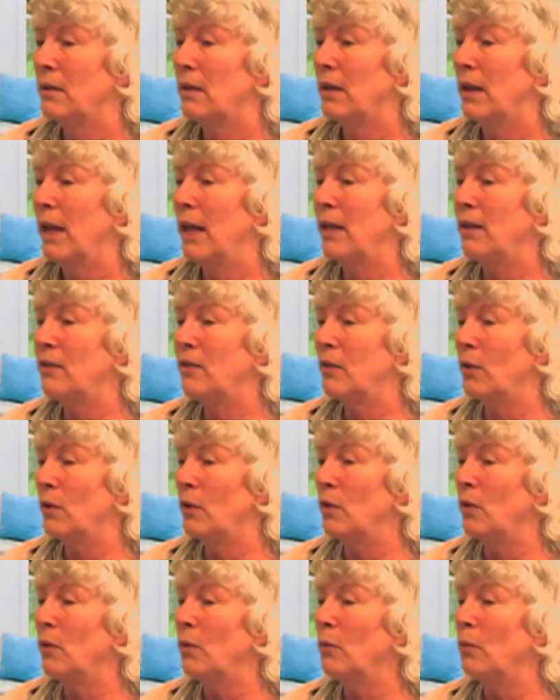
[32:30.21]
And so
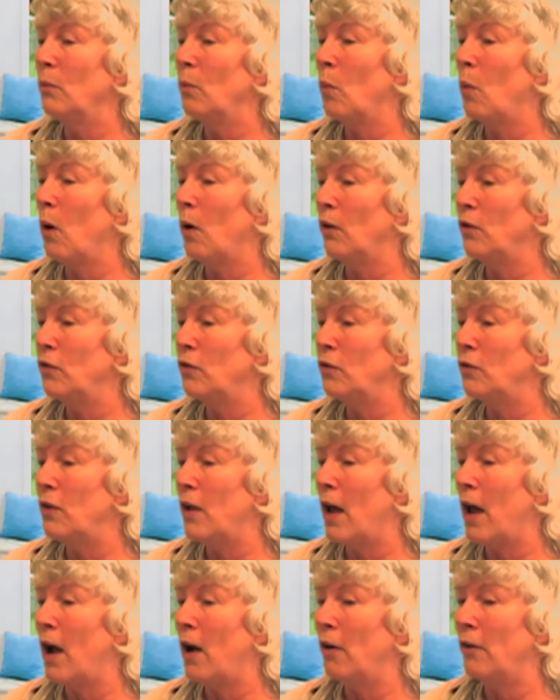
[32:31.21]
Lou washed
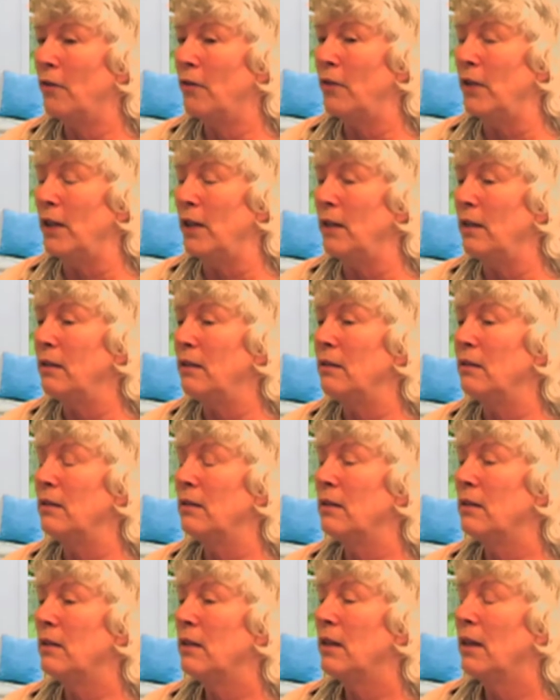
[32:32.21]
our feet,
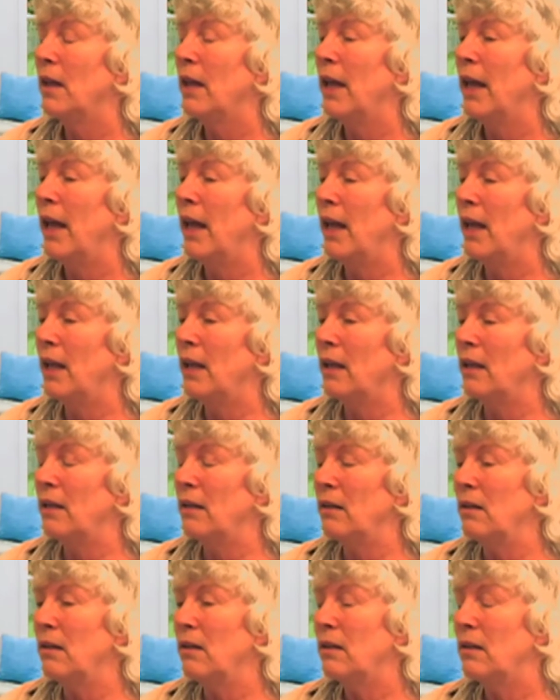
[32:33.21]

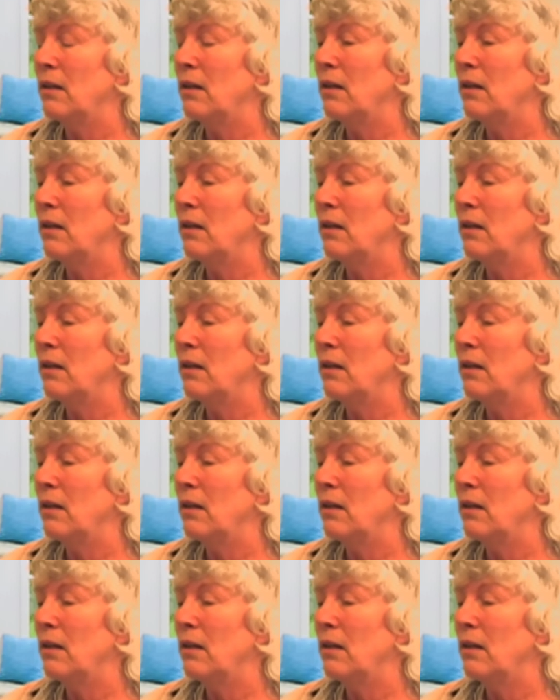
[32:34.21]
and